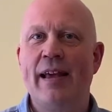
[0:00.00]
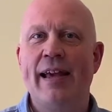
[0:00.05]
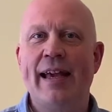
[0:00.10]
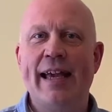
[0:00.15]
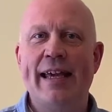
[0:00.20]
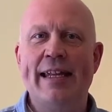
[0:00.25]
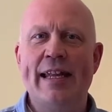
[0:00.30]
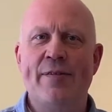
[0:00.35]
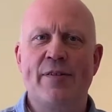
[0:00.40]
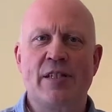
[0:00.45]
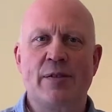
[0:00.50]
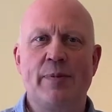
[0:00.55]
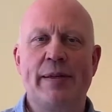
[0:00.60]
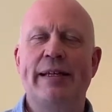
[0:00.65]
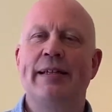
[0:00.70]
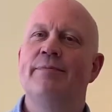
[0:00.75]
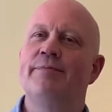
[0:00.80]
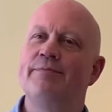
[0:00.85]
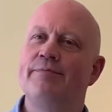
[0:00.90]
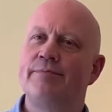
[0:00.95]

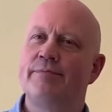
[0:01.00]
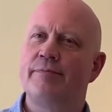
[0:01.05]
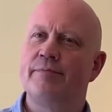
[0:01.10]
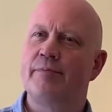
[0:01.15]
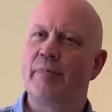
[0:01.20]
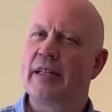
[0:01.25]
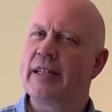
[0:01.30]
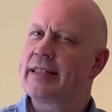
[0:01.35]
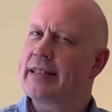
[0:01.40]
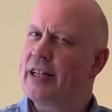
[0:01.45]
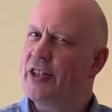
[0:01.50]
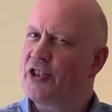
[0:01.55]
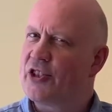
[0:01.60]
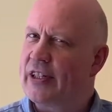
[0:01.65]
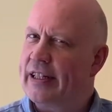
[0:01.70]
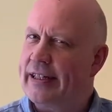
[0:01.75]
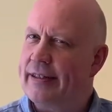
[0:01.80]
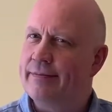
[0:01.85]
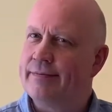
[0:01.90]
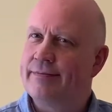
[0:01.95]
Inevitably, but
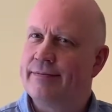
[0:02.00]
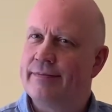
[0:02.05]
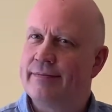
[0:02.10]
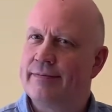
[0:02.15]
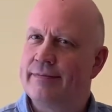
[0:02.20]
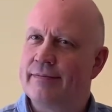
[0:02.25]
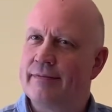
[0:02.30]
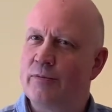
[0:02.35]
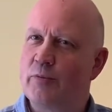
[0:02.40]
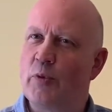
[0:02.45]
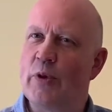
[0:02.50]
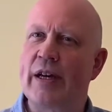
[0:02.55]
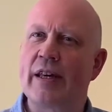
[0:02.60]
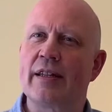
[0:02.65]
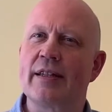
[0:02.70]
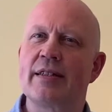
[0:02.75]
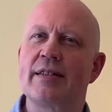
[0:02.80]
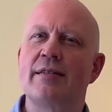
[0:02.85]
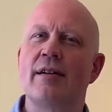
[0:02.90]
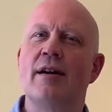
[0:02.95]
essentially, we're going to
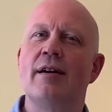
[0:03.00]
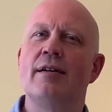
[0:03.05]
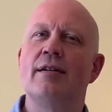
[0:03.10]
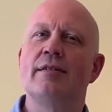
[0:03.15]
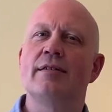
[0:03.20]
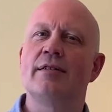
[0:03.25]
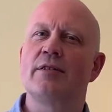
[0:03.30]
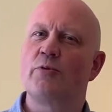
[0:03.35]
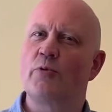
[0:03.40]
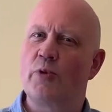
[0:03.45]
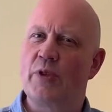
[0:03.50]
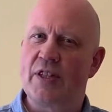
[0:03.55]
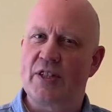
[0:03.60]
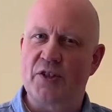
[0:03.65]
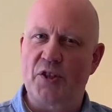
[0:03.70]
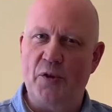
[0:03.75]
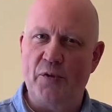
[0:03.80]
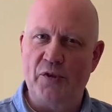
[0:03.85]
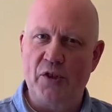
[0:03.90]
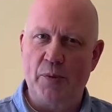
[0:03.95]
start with
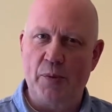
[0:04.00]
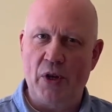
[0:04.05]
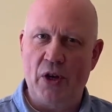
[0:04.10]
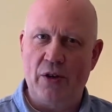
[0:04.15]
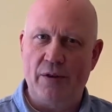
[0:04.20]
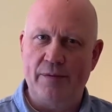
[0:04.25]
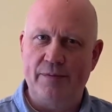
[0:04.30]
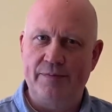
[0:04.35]
Sauvignon Blanc.